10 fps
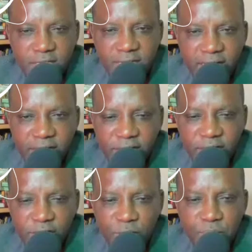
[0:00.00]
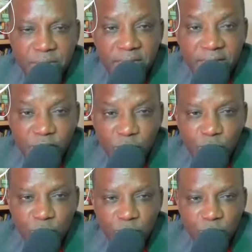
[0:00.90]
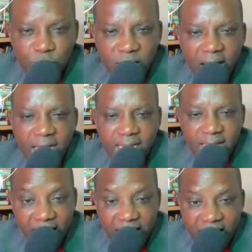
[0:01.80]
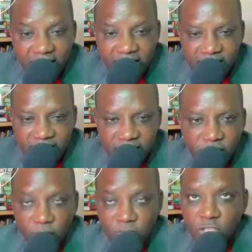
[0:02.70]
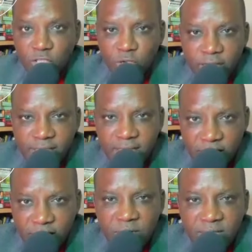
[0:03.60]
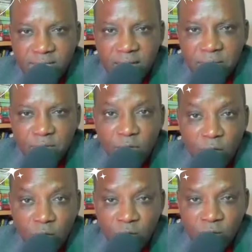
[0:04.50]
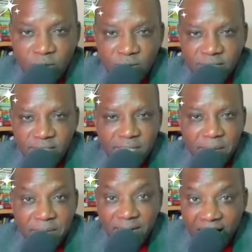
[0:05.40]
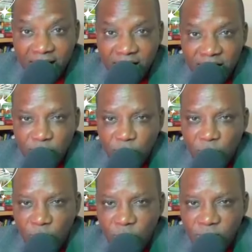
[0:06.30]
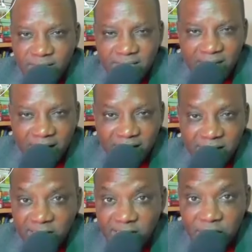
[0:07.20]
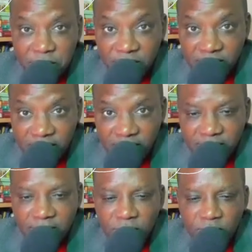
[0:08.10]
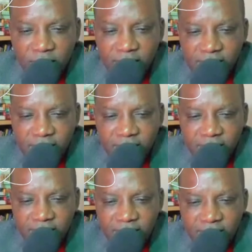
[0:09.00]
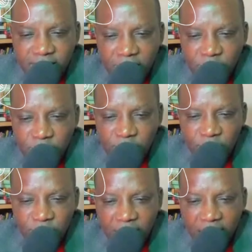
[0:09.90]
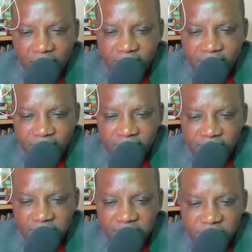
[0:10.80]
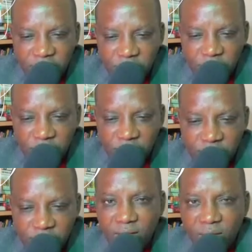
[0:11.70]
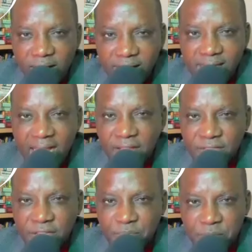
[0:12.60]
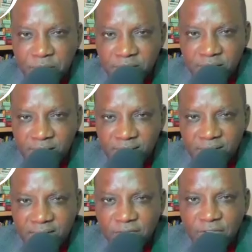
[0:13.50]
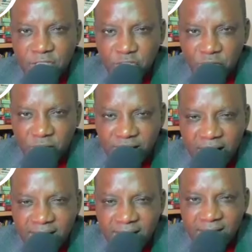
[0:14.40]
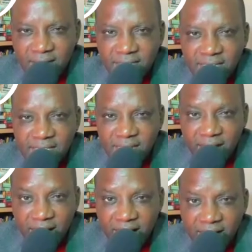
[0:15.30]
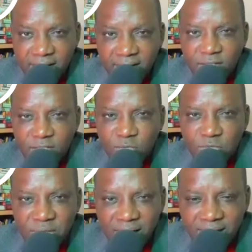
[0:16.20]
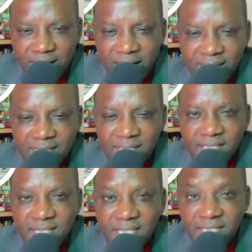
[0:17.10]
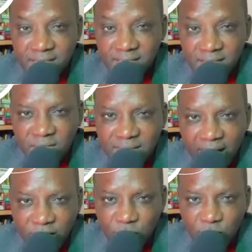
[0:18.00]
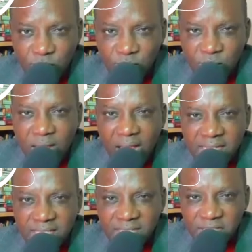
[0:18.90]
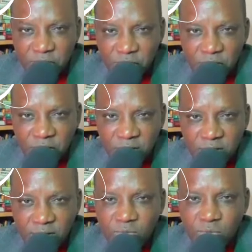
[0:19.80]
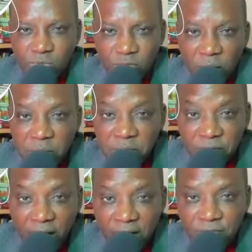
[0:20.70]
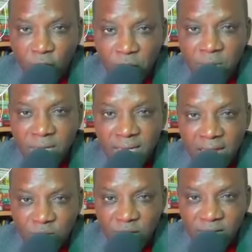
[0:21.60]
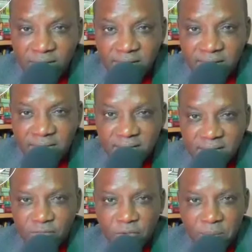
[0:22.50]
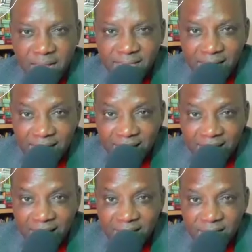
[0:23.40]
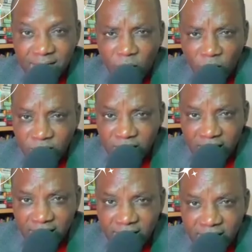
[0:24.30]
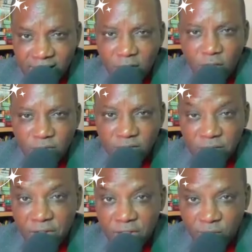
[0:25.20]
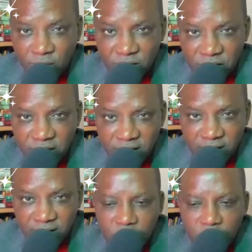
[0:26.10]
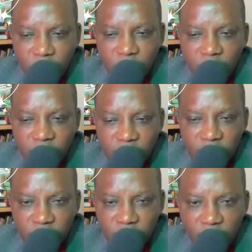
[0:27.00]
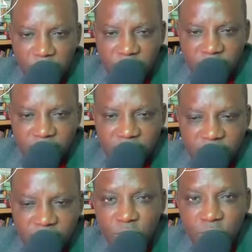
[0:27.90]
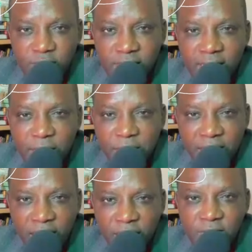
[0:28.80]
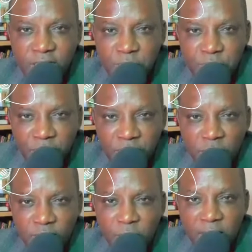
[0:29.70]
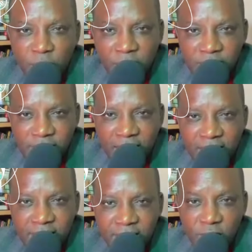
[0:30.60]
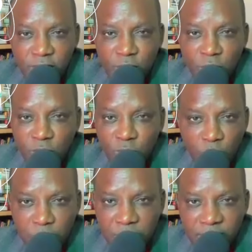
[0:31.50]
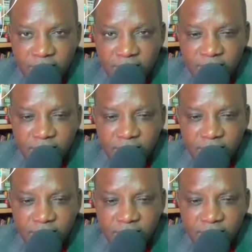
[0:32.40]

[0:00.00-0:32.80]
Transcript: Then you bring it to an AI of your choice. It can be Google, Gemini, or ChatGPT. You can see this is the title and this is the description. Already I have a prompt that I've instructed this AI to translate this title and description to top 5 common languages for my targeted audience of different countries. You just submit. You will see a replica of this prompt on my website if you want to copy it.